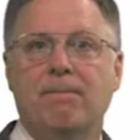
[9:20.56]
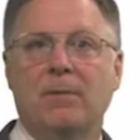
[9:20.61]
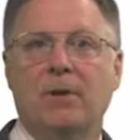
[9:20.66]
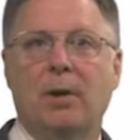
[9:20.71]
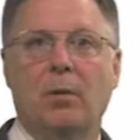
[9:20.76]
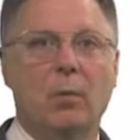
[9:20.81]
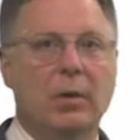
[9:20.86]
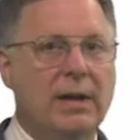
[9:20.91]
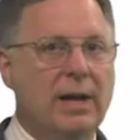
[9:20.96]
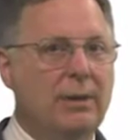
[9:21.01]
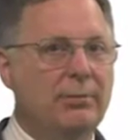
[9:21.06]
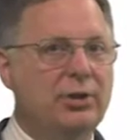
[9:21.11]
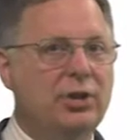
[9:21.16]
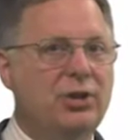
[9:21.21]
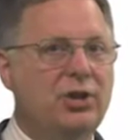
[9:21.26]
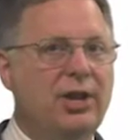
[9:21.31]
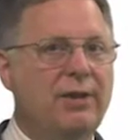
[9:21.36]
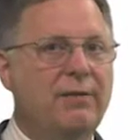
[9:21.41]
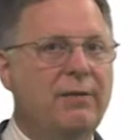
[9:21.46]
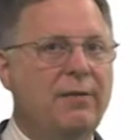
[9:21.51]
When I was
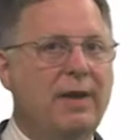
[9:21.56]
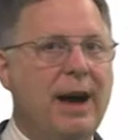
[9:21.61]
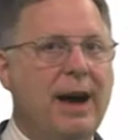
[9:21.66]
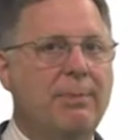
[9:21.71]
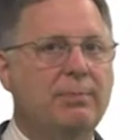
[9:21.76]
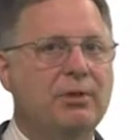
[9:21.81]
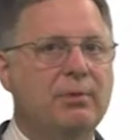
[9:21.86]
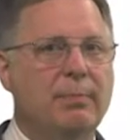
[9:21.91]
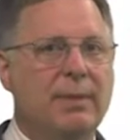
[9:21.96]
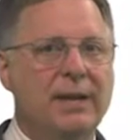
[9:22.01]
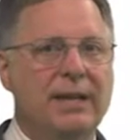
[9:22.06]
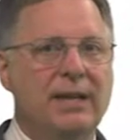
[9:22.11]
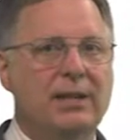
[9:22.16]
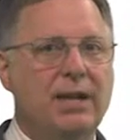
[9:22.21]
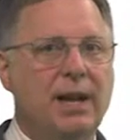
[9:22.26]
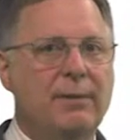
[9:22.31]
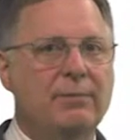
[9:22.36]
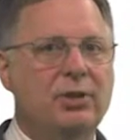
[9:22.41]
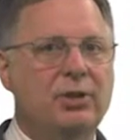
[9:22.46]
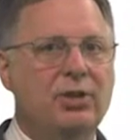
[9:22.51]
chief of ops, many
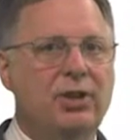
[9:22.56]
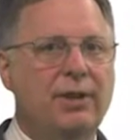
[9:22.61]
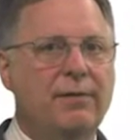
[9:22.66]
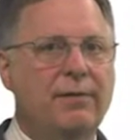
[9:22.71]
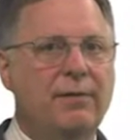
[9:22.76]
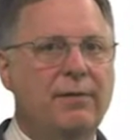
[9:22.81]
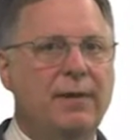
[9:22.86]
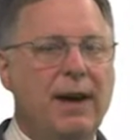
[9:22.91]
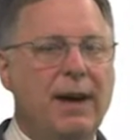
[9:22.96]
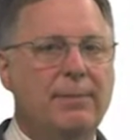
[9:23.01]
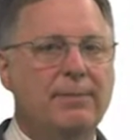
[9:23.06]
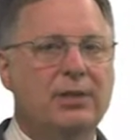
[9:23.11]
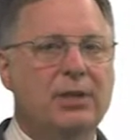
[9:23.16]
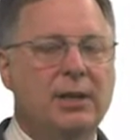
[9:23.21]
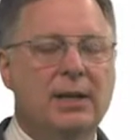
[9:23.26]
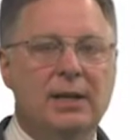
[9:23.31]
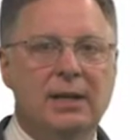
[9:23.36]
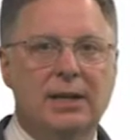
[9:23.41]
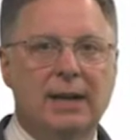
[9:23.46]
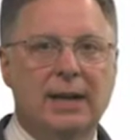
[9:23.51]
times as chief of ops,
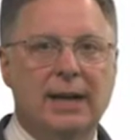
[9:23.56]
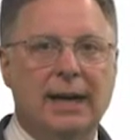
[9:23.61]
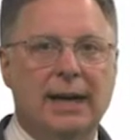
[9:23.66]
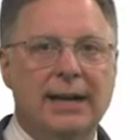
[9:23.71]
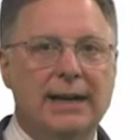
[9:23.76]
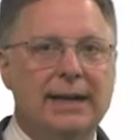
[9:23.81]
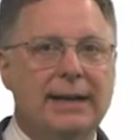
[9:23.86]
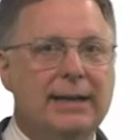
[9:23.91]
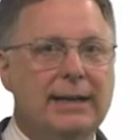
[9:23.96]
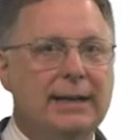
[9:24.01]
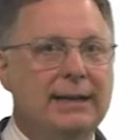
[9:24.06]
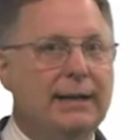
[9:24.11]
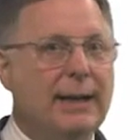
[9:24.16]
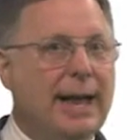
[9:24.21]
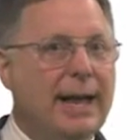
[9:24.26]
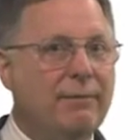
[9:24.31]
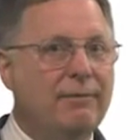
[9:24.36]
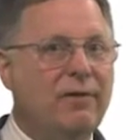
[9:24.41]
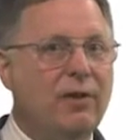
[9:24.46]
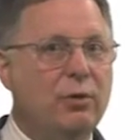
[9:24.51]
I
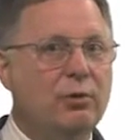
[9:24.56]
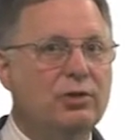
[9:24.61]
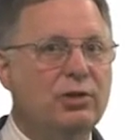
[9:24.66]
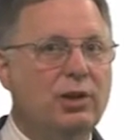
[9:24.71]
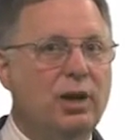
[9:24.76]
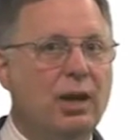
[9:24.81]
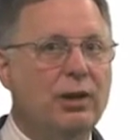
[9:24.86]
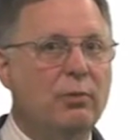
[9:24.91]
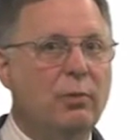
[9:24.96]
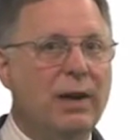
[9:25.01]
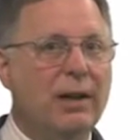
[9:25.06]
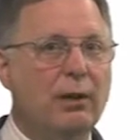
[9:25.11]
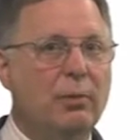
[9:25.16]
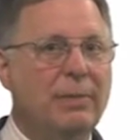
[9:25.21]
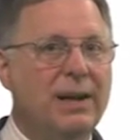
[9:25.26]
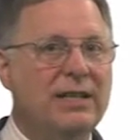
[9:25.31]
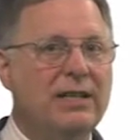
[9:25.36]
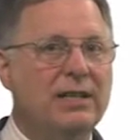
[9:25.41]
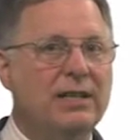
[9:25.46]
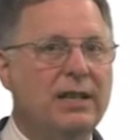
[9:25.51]
had folks on a regular
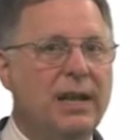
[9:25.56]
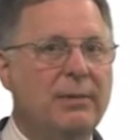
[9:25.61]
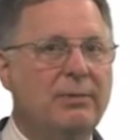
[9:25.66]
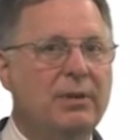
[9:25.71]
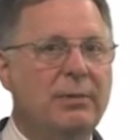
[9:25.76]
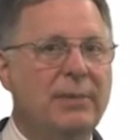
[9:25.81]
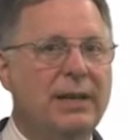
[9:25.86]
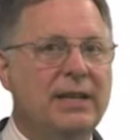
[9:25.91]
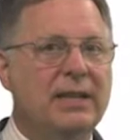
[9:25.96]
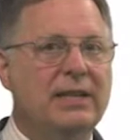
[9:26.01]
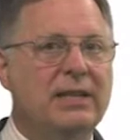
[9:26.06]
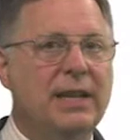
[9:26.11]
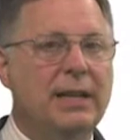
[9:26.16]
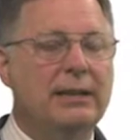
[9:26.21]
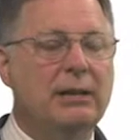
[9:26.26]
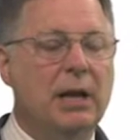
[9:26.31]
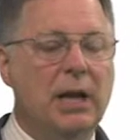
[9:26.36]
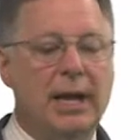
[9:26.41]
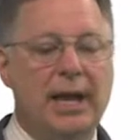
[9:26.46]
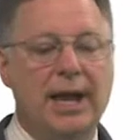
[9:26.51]
basis came to me and said,
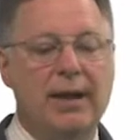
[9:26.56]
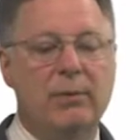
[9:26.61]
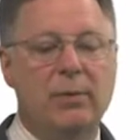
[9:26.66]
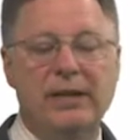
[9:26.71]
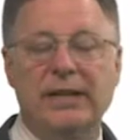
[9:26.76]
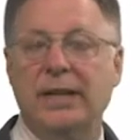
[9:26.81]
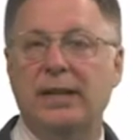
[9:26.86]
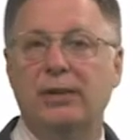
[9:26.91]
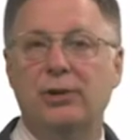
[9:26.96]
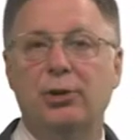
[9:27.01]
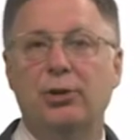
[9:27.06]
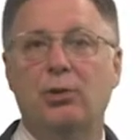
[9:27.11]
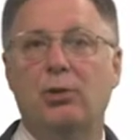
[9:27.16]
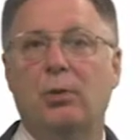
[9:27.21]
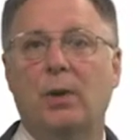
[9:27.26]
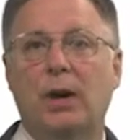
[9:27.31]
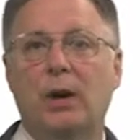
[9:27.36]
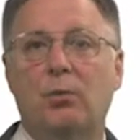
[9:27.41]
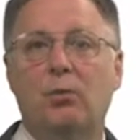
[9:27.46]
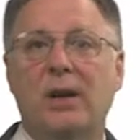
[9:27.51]
hey, we need
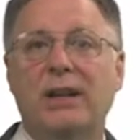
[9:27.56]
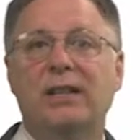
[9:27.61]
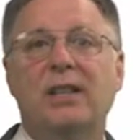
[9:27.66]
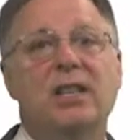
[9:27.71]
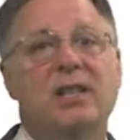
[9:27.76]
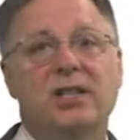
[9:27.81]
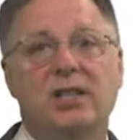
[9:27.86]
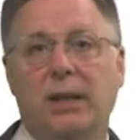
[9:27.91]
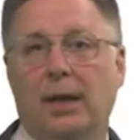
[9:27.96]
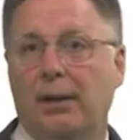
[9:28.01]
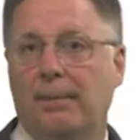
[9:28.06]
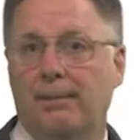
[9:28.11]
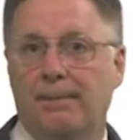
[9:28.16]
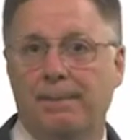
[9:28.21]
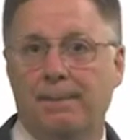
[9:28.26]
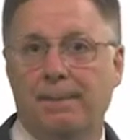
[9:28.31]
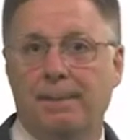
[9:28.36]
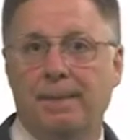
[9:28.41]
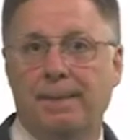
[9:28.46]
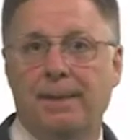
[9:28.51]
to rent this thing.
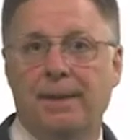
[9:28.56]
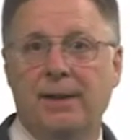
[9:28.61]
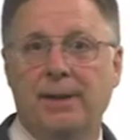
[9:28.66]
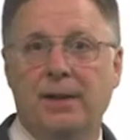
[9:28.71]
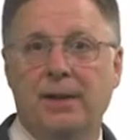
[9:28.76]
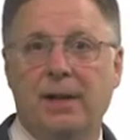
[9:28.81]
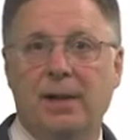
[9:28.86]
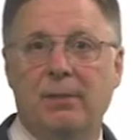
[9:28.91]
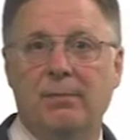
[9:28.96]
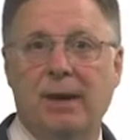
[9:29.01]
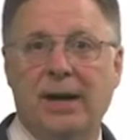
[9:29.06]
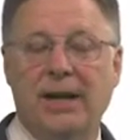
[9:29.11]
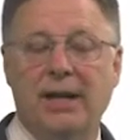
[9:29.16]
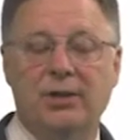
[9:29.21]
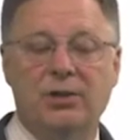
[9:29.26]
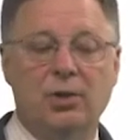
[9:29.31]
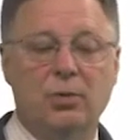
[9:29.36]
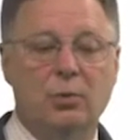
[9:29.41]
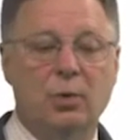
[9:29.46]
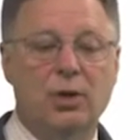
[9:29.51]
And my
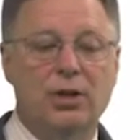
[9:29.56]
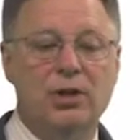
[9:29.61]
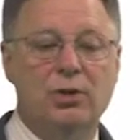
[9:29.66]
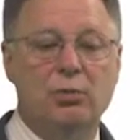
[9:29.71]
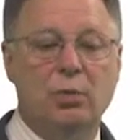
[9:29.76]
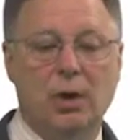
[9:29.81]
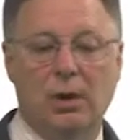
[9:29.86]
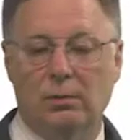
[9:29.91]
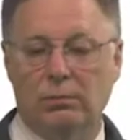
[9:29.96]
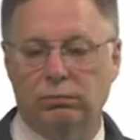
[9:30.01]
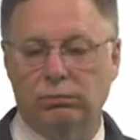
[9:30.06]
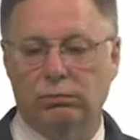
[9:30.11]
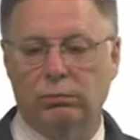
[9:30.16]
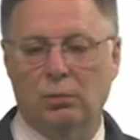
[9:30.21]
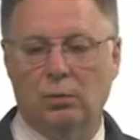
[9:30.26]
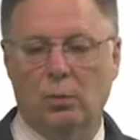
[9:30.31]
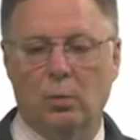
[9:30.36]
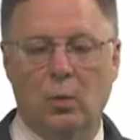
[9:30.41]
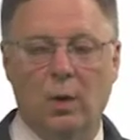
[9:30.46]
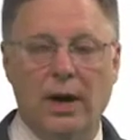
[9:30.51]
answer was, well,
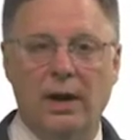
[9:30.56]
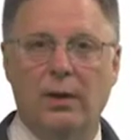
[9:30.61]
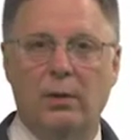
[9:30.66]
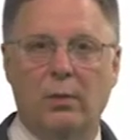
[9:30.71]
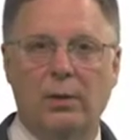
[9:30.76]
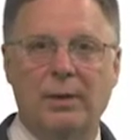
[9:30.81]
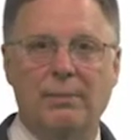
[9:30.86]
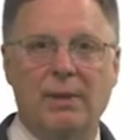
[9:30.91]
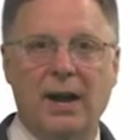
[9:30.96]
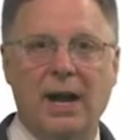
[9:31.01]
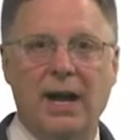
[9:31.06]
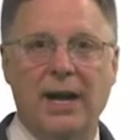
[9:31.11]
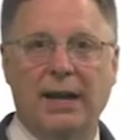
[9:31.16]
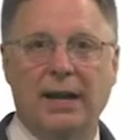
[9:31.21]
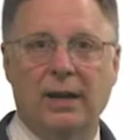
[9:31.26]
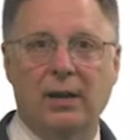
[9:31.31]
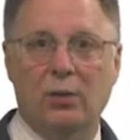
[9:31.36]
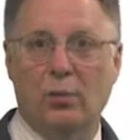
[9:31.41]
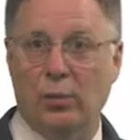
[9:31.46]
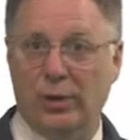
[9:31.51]
why aren't we buying
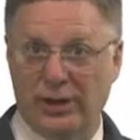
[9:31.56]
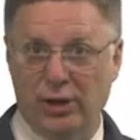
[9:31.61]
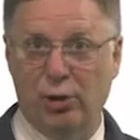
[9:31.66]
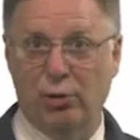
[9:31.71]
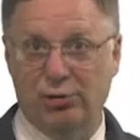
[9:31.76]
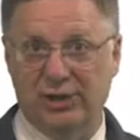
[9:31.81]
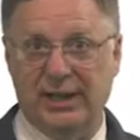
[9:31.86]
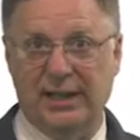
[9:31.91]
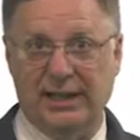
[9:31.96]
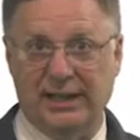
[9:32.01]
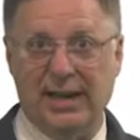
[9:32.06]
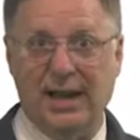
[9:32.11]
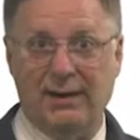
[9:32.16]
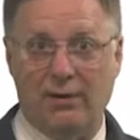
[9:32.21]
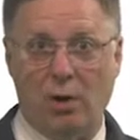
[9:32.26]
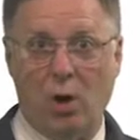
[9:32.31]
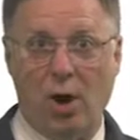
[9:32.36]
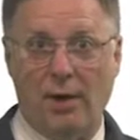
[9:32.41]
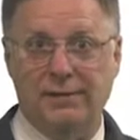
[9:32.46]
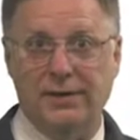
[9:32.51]
it? Are we using it that
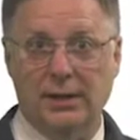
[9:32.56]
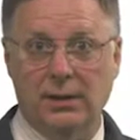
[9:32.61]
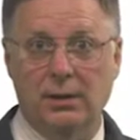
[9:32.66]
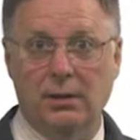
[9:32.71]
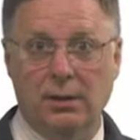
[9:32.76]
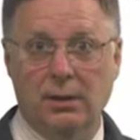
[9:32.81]
often?